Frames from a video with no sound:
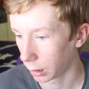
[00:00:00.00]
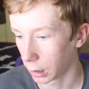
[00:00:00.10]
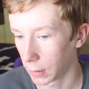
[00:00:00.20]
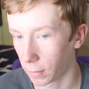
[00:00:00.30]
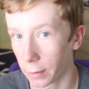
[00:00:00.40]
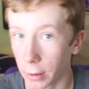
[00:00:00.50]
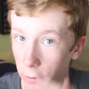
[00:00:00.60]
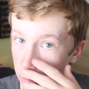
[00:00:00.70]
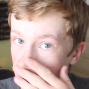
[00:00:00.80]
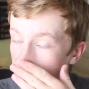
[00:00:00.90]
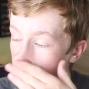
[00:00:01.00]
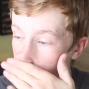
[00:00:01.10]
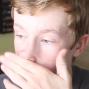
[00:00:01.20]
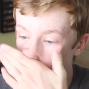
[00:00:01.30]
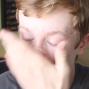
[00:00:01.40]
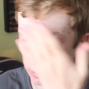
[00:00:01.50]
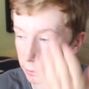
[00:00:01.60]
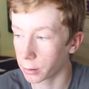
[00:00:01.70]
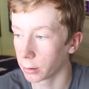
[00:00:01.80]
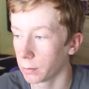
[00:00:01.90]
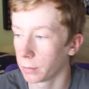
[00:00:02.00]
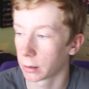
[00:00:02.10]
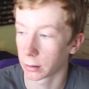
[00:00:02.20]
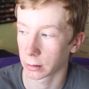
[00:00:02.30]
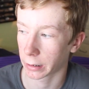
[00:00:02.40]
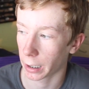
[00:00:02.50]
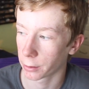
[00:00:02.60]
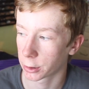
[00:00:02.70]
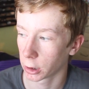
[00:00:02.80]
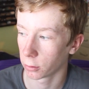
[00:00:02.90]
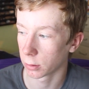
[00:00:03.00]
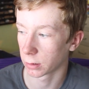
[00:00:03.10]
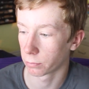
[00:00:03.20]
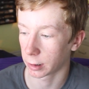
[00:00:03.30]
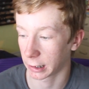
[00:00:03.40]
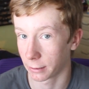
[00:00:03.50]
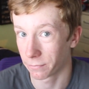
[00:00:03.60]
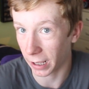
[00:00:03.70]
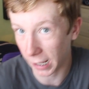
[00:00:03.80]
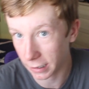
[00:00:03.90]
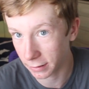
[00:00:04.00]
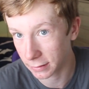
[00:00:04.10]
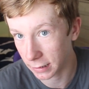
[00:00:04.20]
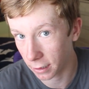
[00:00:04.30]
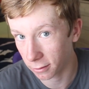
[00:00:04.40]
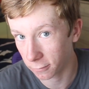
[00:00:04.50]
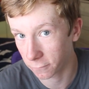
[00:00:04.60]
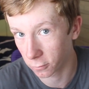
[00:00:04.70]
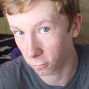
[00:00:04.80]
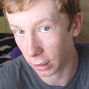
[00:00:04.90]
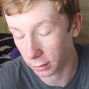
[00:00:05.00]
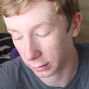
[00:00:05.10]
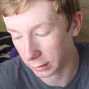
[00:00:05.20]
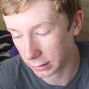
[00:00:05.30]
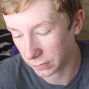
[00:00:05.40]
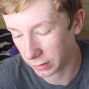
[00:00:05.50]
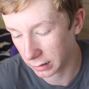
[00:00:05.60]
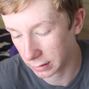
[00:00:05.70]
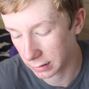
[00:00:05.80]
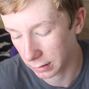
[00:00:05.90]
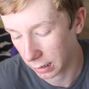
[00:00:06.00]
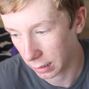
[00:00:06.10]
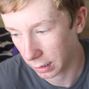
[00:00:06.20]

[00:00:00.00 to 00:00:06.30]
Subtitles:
I thought was pretty good because it kind of shows bringing back the sound for while he speaks,